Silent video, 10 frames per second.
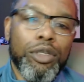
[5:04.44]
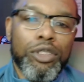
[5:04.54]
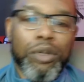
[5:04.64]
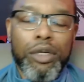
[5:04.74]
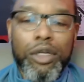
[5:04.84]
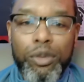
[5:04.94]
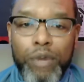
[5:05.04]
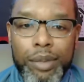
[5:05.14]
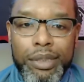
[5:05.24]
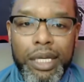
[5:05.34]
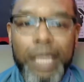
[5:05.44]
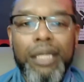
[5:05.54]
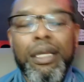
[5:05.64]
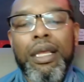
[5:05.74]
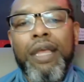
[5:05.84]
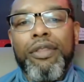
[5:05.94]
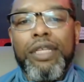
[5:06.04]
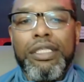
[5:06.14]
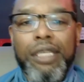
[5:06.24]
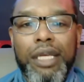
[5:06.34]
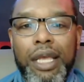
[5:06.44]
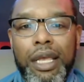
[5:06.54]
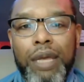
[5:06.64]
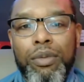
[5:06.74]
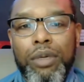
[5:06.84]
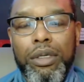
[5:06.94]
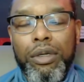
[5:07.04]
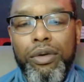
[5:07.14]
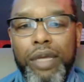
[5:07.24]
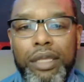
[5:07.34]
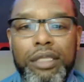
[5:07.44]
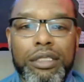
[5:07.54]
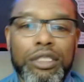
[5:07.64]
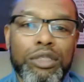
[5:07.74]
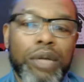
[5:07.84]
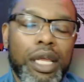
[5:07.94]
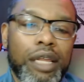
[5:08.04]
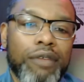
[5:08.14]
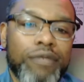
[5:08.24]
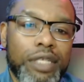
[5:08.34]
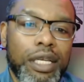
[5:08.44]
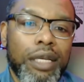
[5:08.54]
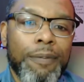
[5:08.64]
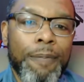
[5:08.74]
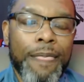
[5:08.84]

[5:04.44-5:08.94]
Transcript: it to another website. They say, hey, I want to create this into an NFT.